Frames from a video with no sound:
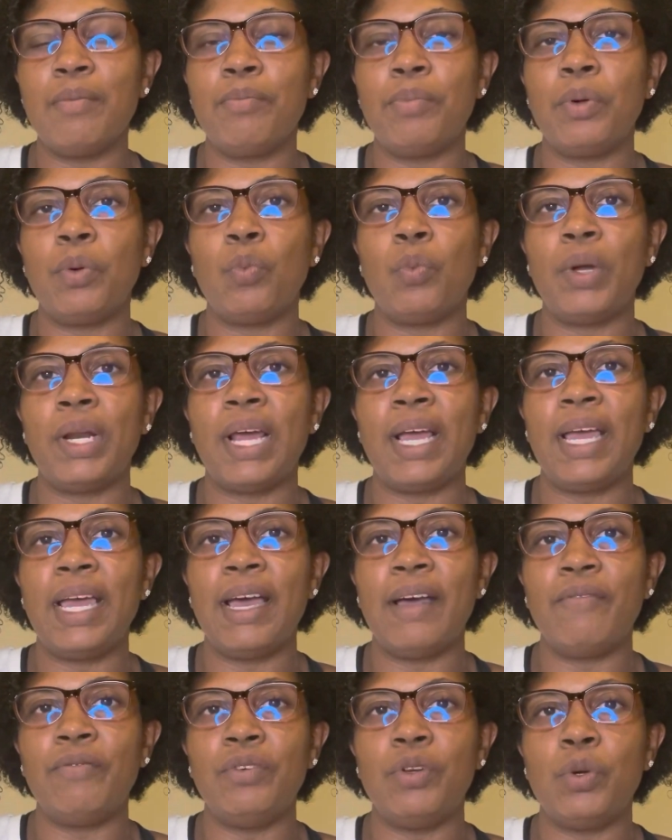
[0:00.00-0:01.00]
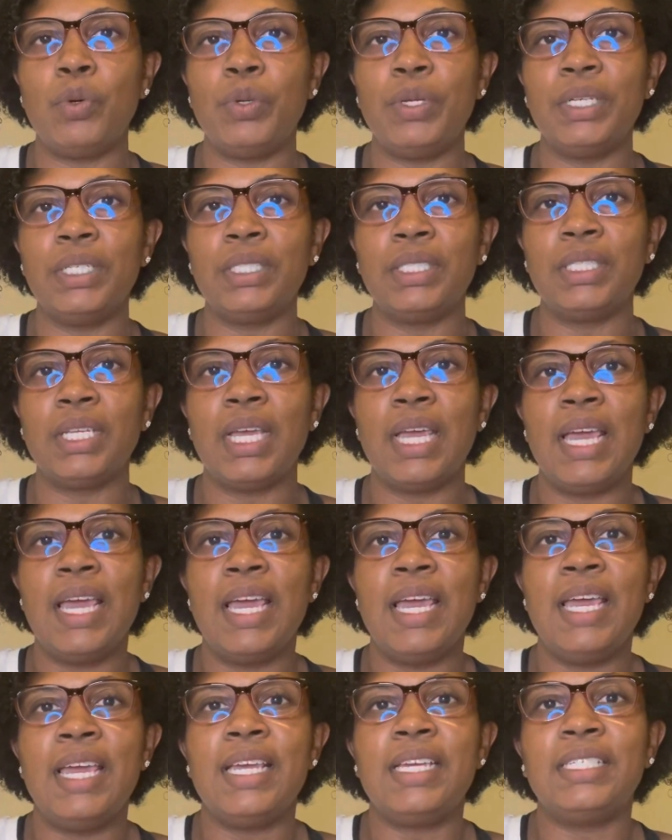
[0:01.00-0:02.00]
But what I have noticed
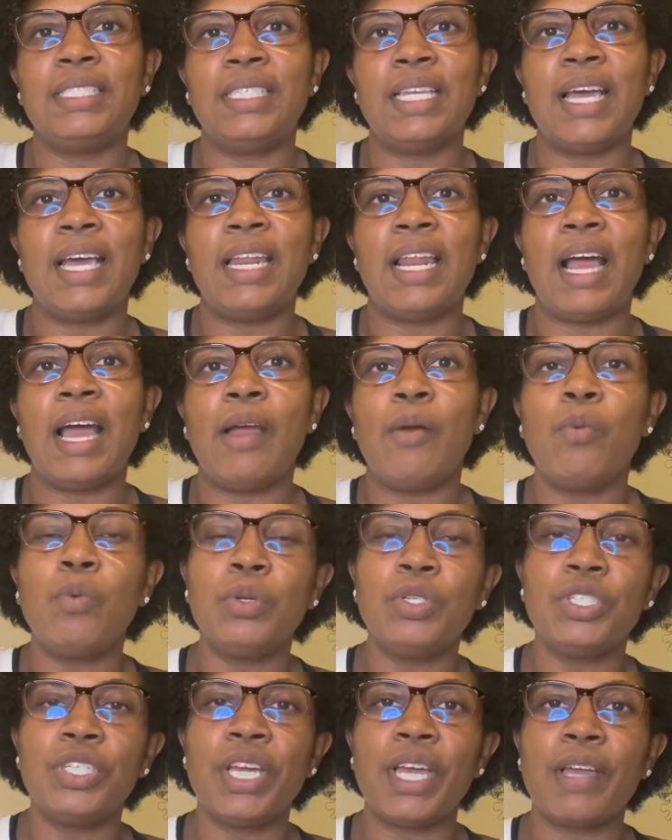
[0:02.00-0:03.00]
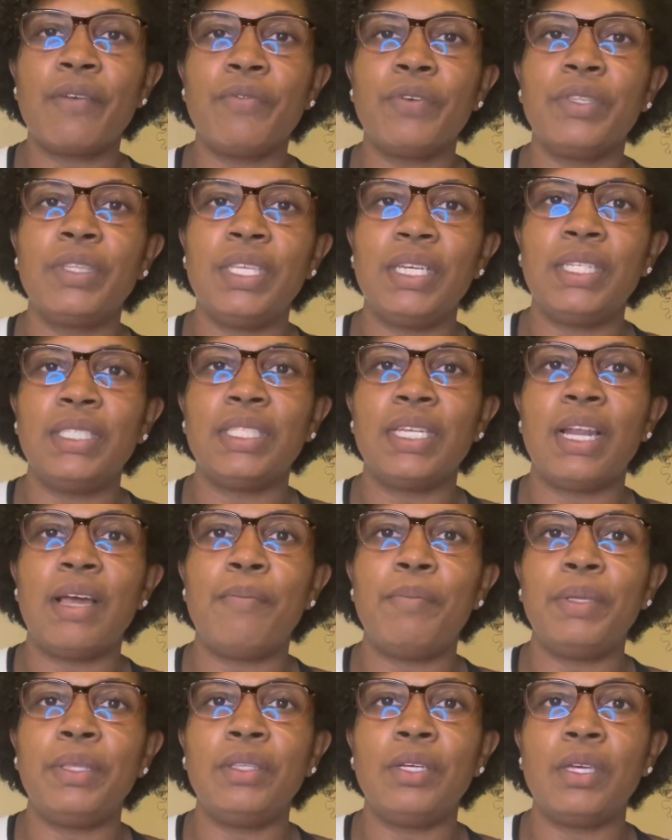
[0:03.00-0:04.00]
is that I will check for things that I've
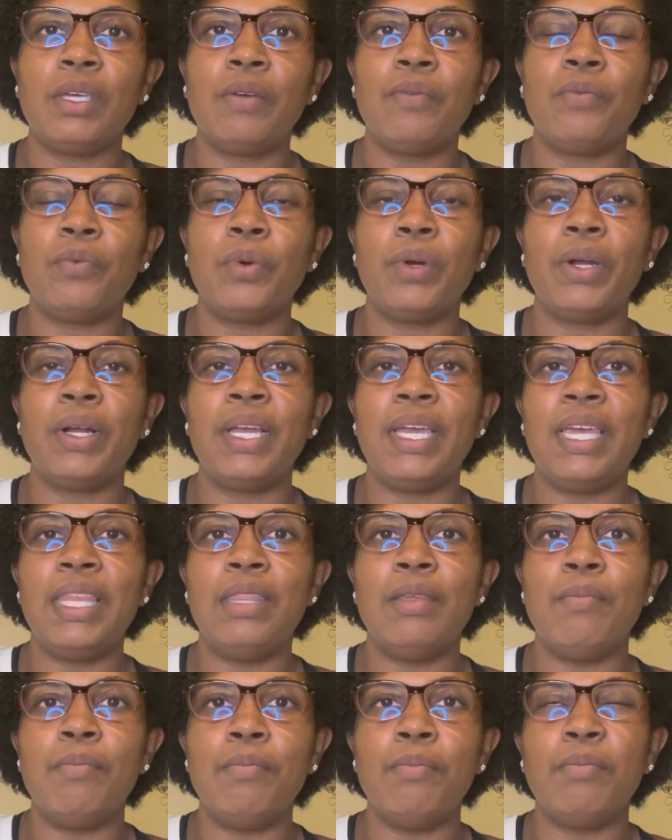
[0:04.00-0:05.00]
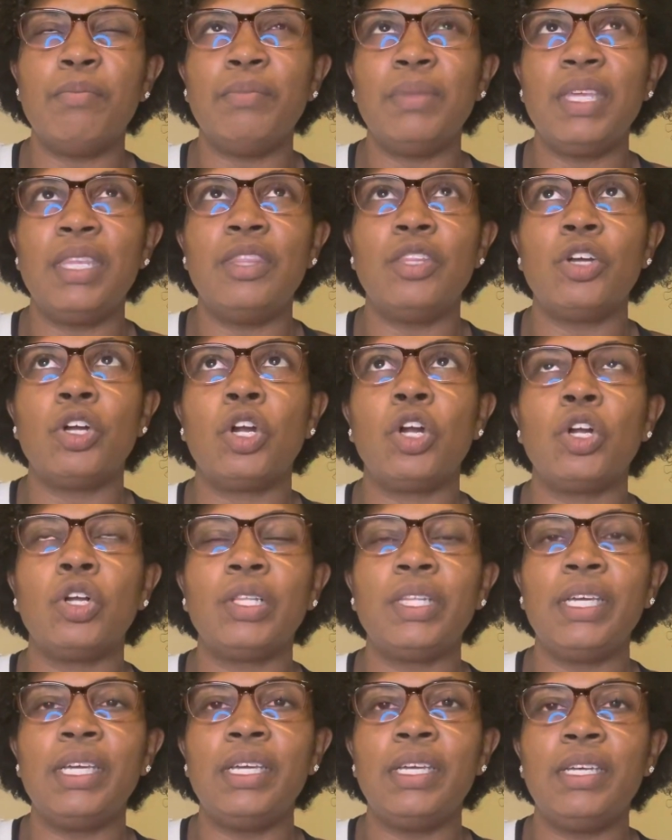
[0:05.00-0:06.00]
been looking for in the
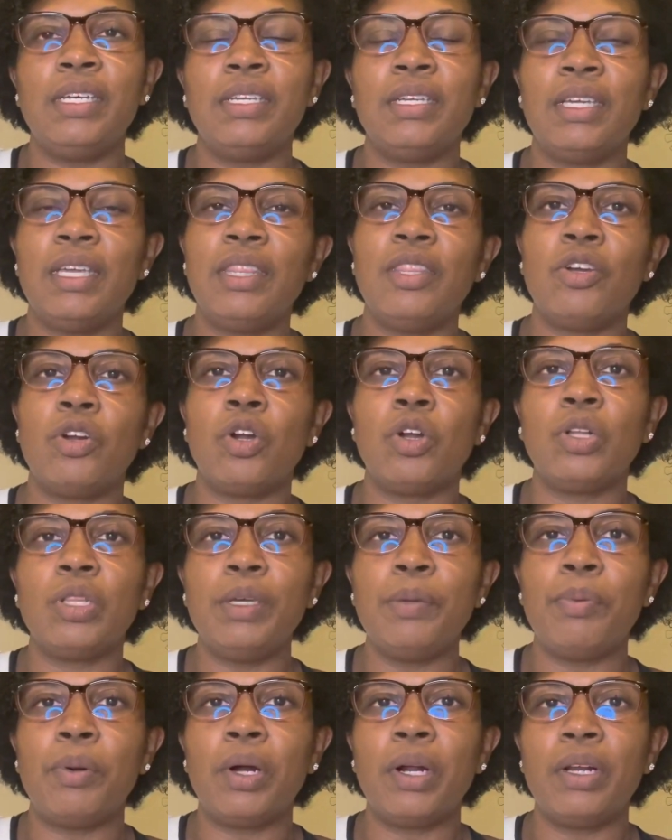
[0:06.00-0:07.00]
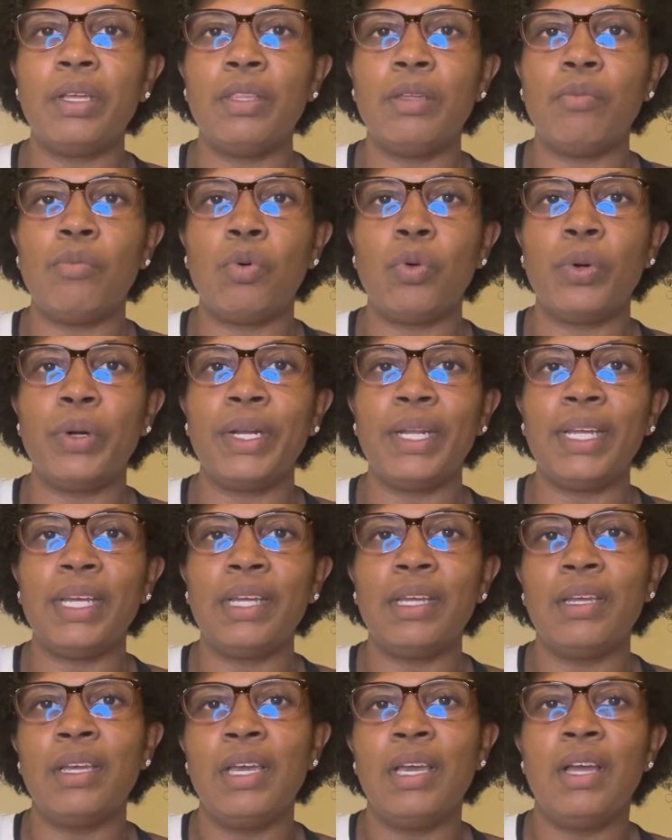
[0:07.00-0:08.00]
early part of the
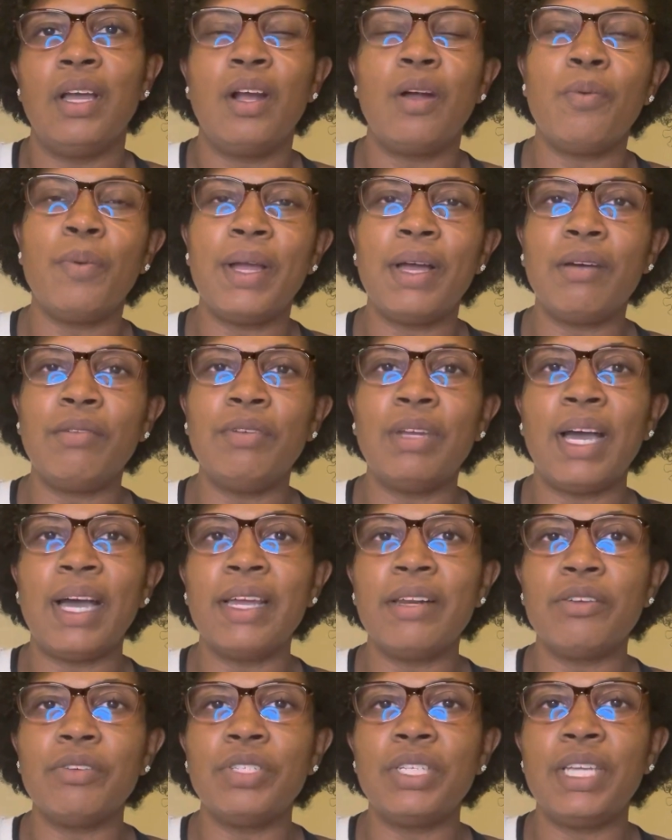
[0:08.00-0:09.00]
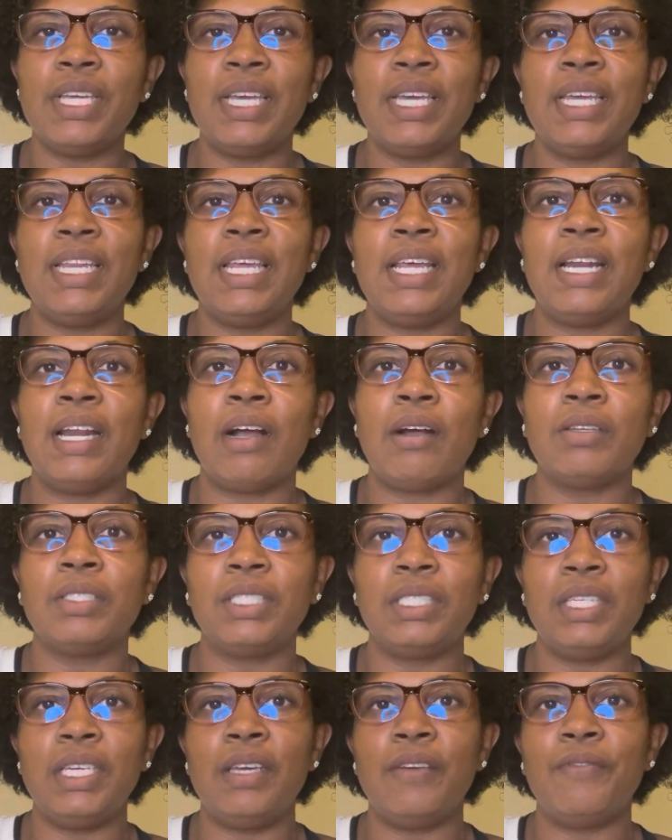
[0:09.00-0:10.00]
morning, around 9 or 10, and I'll
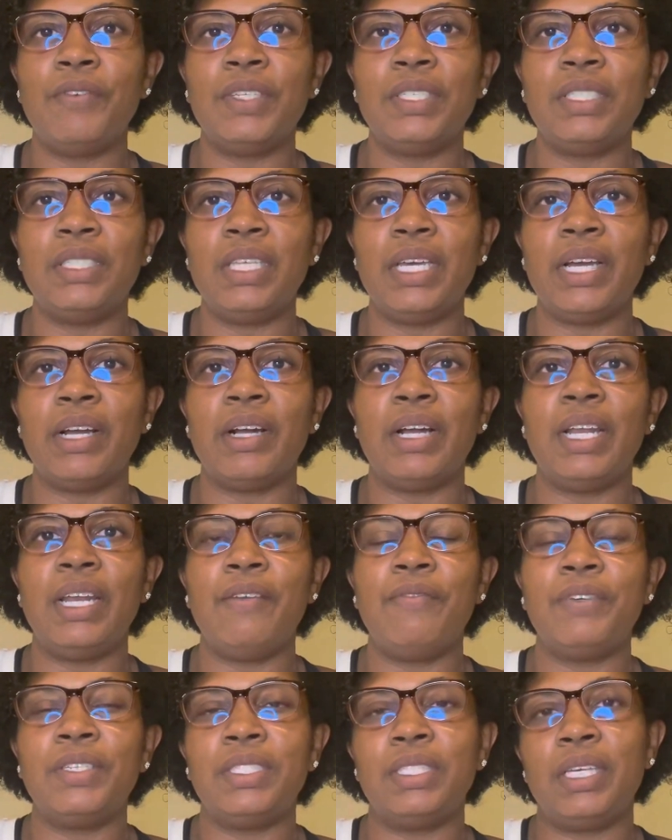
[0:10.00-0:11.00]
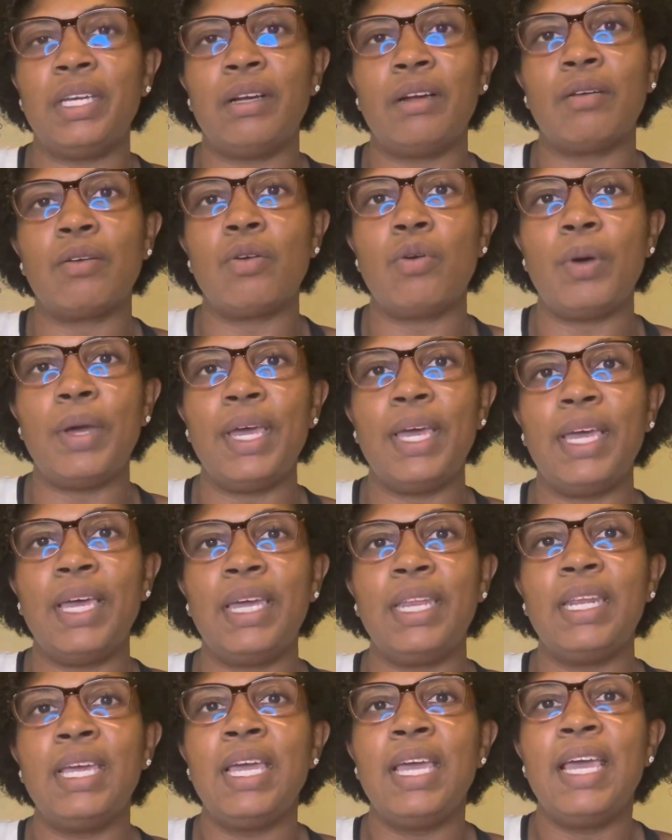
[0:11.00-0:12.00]
see if it's there. And if it's there, I'll go
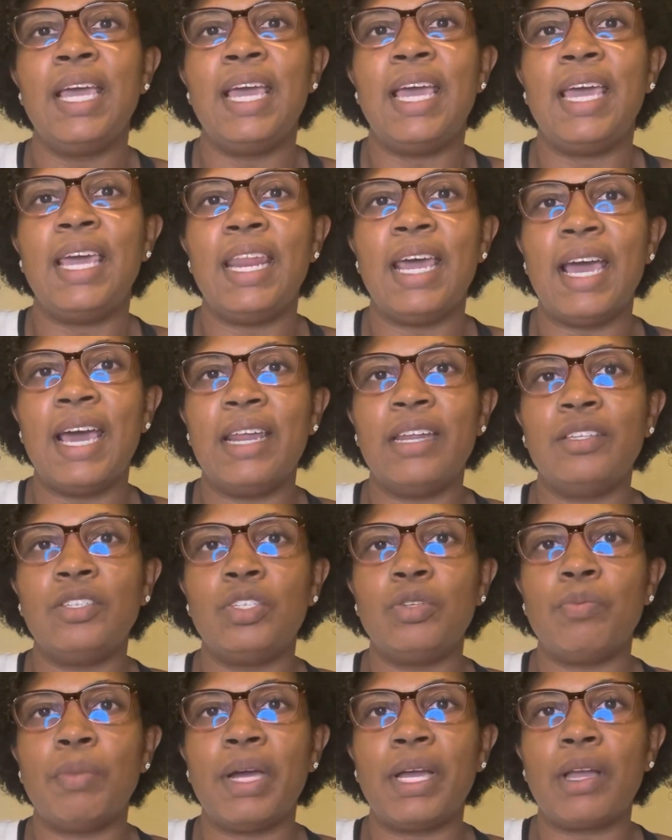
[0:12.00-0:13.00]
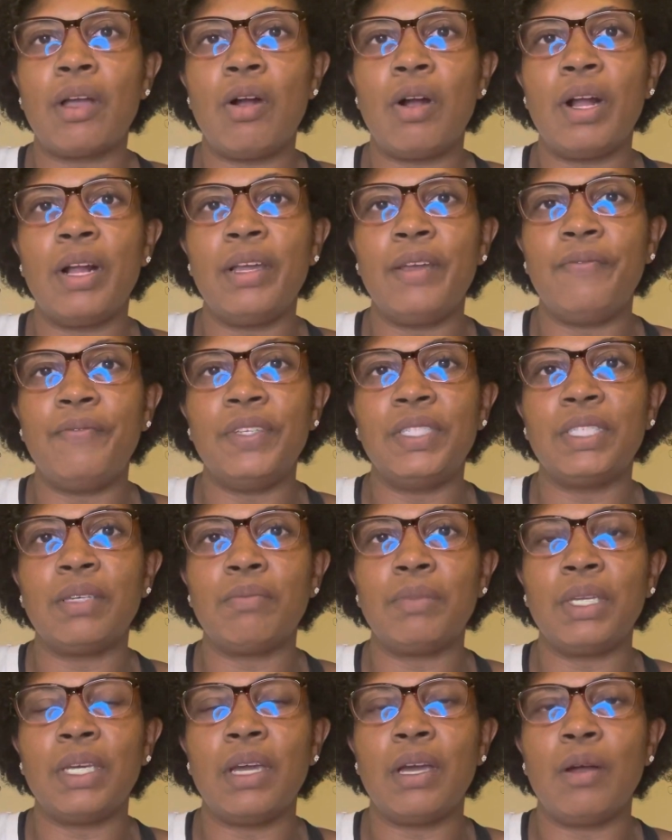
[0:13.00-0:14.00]
ahead and add it to my cart if it's
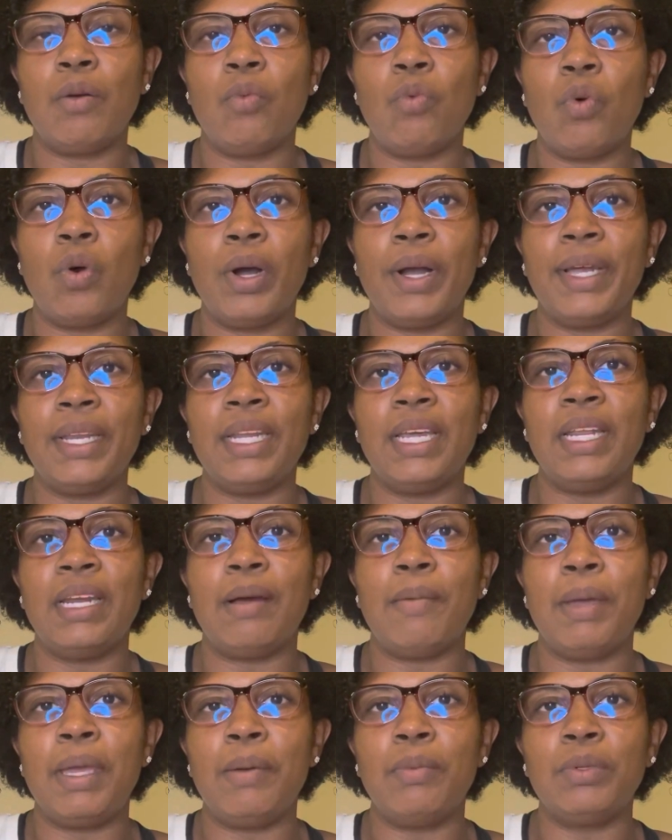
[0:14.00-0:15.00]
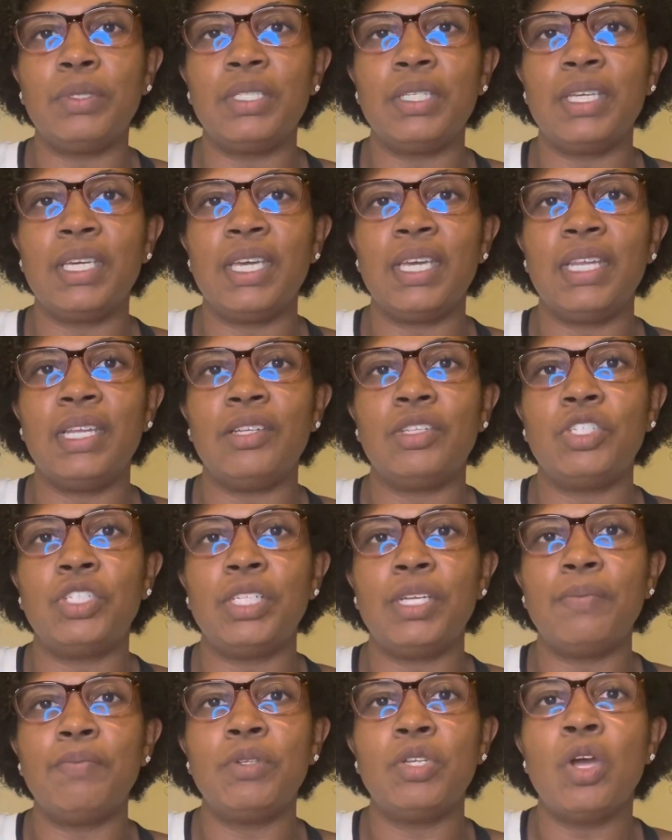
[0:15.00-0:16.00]
something I want and I'm able to get it
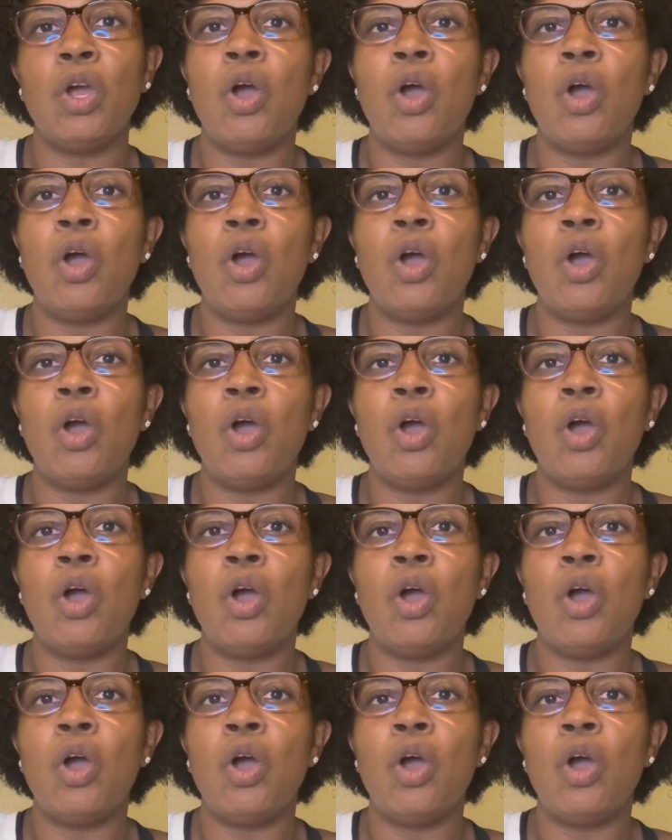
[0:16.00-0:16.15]
shipped.